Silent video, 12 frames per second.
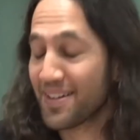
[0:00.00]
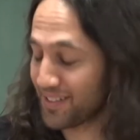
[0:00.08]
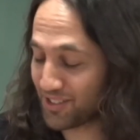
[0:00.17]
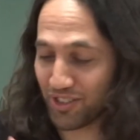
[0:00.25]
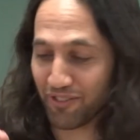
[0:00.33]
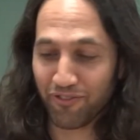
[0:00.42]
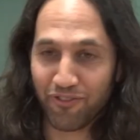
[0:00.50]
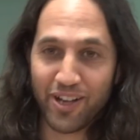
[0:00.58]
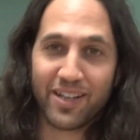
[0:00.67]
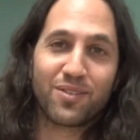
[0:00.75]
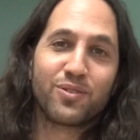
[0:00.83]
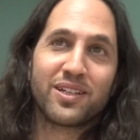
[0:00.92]
It's a very
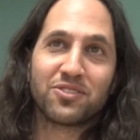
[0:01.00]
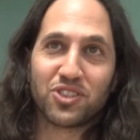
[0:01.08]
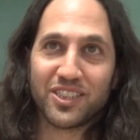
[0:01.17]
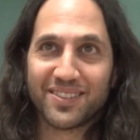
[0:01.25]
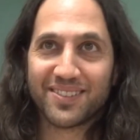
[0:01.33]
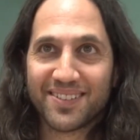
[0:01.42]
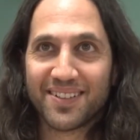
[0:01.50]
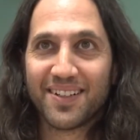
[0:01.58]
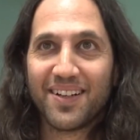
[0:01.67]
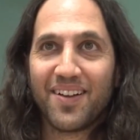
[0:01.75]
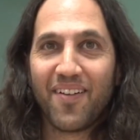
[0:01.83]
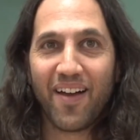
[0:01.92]
good answer.
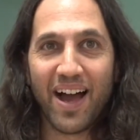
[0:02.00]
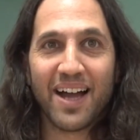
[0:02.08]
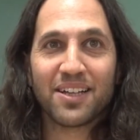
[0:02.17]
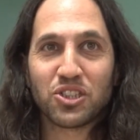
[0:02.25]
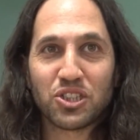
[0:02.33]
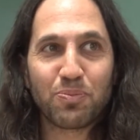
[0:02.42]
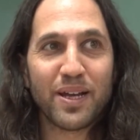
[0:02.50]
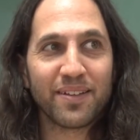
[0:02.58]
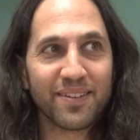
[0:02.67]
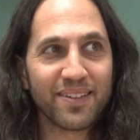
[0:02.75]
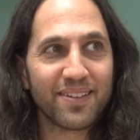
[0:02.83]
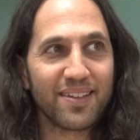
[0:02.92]
I
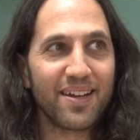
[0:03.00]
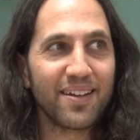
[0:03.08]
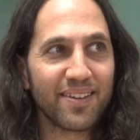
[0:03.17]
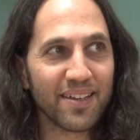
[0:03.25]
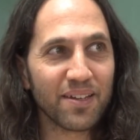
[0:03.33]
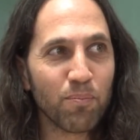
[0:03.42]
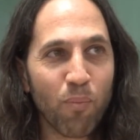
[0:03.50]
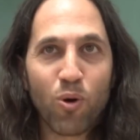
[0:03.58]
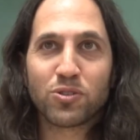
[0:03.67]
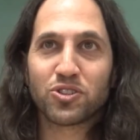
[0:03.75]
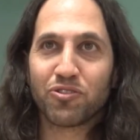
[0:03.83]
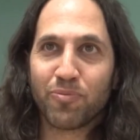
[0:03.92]
spent, I think,
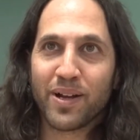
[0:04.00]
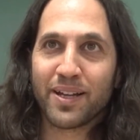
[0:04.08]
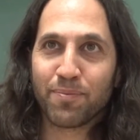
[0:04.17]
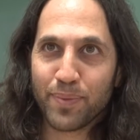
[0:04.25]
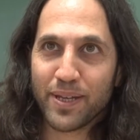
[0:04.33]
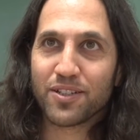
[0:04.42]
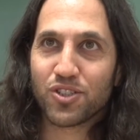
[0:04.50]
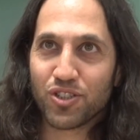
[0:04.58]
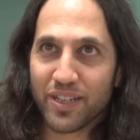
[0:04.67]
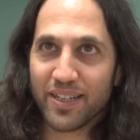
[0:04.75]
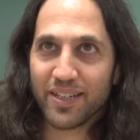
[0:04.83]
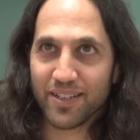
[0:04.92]
most of my PhD
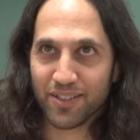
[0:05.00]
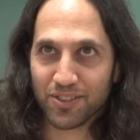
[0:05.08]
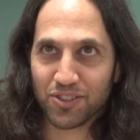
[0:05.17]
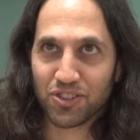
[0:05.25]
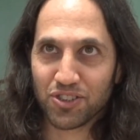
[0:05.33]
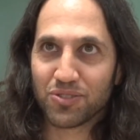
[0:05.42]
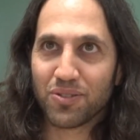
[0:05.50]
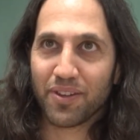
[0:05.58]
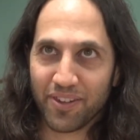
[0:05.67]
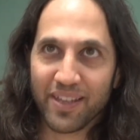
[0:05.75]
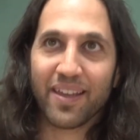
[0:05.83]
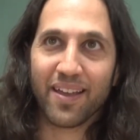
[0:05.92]
years
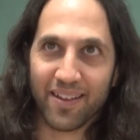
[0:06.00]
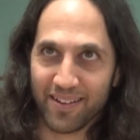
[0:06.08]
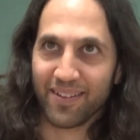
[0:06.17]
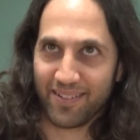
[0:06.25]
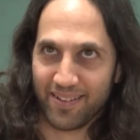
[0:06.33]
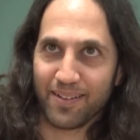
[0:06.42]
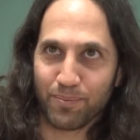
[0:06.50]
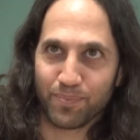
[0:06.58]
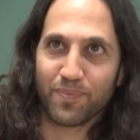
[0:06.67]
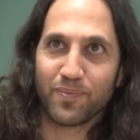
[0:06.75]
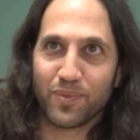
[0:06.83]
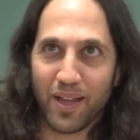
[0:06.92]
thinking
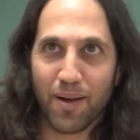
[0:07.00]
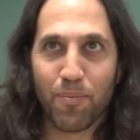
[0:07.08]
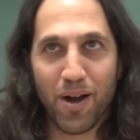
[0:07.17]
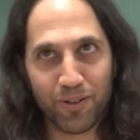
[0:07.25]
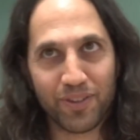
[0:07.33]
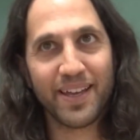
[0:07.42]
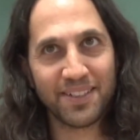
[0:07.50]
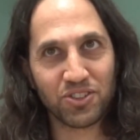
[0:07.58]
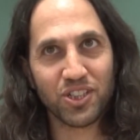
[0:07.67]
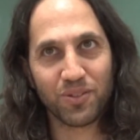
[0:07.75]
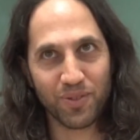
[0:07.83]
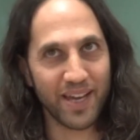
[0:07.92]
about the answer
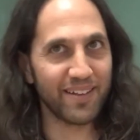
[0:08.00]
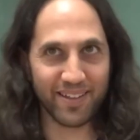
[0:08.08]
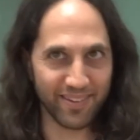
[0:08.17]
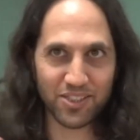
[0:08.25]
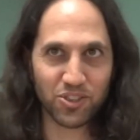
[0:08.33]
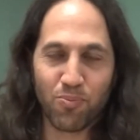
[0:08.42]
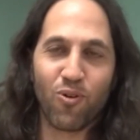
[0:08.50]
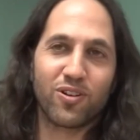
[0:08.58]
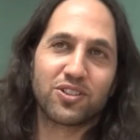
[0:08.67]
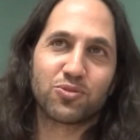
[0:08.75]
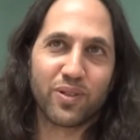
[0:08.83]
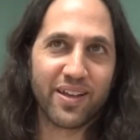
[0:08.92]
to that, and that's more or
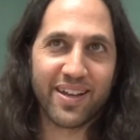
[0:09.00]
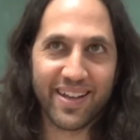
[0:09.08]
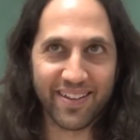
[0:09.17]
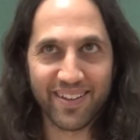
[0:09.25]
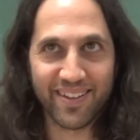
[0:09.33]
less what I had.